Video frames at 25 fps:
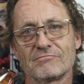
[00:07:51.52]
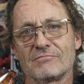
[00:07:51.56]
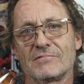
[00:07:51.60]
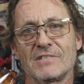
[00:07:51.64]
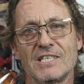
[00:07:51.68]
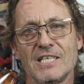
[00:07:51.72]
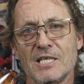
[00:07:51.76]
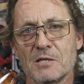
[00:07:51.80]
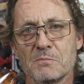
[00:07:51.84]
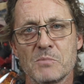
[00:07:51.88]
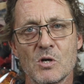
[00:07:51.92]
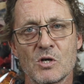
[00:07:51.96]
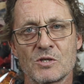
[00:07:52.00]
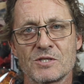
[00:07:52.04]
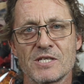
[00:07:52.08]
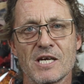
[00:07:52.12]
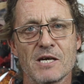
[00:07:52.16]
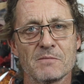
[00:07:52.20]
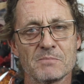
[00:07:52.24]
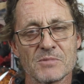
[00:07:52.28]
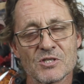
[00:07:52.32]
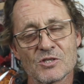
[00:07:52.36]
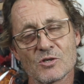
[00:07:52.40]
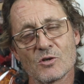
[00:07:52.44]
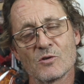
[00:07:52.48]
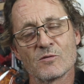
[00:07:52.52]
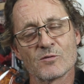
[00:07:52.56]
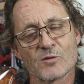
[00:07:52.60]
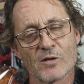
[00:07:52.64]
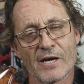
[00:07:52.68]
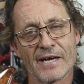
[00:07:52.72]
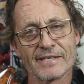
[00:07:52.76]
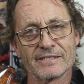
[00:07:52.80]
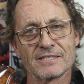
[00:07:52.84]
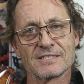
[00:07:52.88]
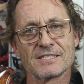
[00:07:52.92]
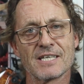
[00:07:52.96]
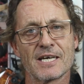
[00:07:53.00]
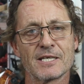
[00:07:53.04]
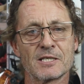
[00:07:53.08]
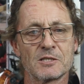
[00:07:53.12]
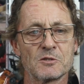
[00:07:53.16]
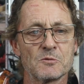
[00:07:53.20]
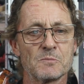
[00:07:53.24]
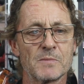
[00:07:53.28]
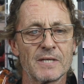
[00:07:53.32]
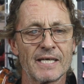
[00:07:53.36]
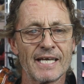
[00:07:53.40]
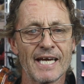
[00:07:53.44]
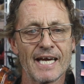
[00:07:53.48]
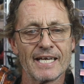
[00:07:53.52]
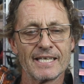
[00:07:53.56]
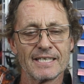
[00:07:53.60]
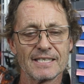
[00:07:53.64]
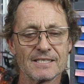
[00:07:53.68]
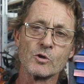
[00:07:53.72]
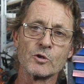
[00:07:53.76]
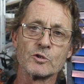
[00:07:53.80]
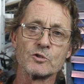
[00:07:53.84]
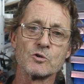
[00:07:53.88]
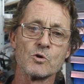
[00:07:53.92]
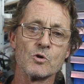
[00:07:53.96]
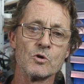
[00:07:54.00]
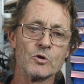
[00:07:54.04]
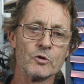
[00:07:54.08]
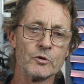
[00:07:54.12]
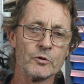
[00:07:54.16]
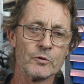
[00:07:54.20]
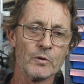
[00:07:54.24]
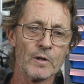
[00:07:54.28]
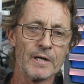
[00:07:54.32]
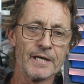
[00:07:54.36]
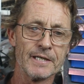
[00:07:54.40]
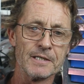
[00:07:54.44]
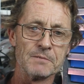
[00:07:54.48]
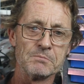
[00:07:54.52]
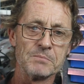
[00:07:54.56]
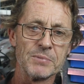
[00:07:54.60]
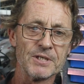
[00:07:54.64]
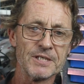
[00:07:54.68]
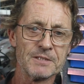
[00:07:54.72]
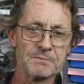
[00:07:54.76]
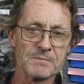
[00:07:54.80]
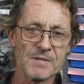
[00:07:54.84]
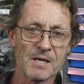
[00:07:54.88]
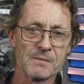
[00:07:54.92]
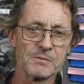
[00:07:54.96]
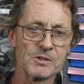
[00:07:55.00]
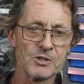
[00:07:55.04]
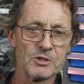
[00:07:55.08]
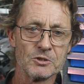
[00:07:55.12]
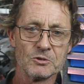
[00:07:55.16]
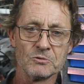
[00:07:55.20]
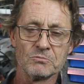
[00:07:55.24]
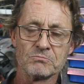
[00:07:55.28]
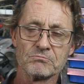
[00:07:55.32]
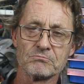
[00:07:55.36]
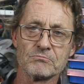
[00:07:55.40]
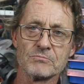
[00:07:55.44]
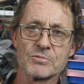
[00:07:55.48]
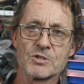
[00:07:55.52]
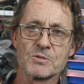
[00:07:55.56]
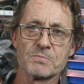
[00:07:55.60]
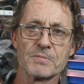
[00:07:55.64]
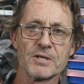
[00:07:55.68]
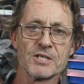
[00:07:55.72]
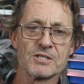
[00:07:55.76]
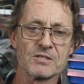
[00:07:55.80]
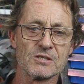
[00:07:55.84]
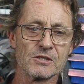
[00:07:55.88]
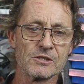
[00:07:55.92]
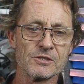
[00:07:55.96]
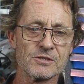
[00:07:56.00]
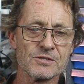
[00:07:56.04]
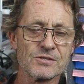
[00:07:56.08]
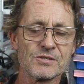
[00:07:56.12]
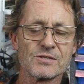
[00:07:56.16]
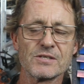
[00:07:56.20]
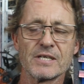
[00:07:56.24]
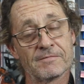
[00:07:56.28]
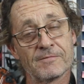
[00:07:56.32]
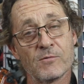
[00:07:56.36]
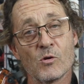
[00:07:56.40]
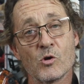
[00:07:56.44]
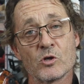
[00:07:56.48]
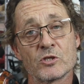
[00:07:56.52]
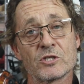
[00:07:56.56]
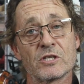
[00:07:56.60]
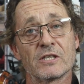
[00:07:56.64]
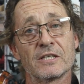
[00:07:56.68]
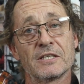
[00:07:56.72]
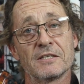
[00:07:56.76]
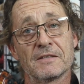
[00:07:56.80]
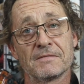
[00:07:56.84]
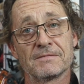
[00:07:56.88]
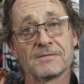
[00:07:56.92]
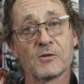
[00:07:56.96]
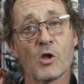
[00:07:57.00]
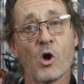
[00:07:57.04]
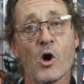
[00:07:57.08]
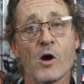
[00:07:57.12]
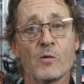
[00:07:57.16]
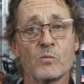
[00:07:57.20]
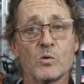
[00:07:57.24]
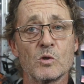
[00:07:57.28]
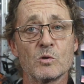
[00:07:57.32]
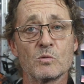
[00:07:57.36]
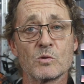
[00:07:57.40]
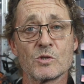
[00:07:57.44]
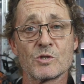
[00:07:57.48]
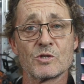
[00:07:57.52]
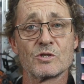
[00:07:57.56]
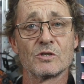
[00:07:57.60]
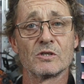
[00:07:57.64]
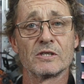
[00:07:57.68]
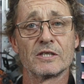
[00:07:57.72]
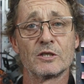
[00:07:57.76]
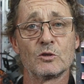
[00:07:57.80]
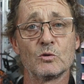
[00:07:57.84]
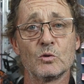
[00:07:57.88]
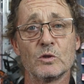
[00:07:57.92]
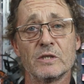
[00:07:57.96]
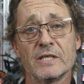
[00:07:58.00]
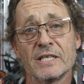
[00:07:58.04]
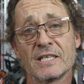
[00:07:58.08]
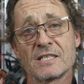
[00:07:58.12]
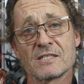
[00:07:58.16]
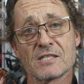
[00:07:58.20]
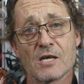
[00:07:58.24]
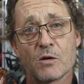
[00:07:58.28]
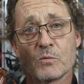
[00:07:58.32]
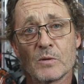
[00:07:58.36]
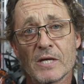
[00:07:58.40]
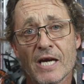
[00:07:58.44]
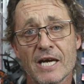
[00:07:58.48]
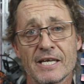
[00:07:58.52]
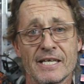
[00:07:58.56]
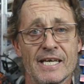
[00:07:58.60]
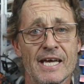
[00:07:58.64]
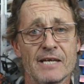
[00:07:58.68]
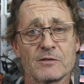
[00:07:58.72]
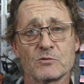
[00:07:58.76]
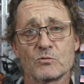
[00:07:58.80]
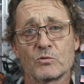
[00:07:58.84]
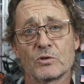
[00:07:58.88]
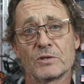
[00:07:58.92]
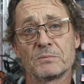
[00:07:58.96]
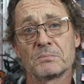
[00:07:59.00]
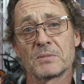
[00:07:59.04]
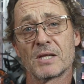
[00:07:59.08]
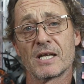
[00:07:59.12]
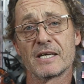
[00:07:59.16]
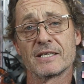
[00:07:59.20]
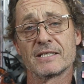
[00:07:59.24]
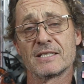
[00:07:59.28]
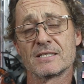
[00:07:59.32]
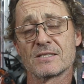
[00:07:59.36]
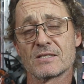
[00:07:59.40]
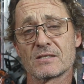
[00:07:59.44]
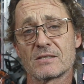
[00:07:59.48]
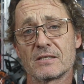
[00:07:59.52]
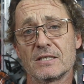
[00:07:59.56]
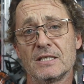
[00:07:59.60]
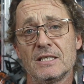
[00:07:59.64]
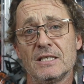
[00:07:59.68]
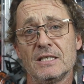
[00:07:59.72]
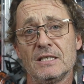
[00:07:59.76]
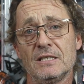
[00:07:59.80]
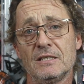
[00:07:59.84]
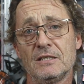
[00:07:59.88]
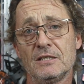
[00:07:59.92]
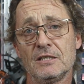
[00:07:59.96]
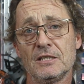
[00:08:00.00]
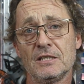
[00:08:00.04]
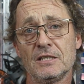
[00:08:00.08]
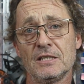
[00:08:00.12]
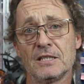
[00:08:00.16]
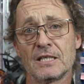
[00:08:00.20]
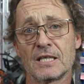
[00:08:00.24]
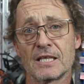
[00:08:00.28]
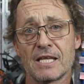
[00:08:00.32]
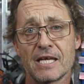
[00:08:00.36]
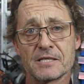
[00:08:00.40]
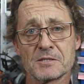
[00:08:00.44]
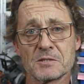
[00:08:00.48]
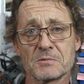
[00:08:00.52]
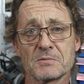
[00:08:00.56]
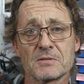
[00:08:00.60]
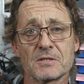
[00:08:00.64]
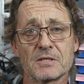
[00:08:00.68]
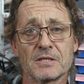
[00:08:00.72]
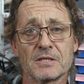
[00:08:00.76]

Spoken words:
gearbox out myself, so I had to take it to a mechanic. Took it to a BMW specialist. Fortunately, the flywheel was still in good nick, so we only had to replace the clutch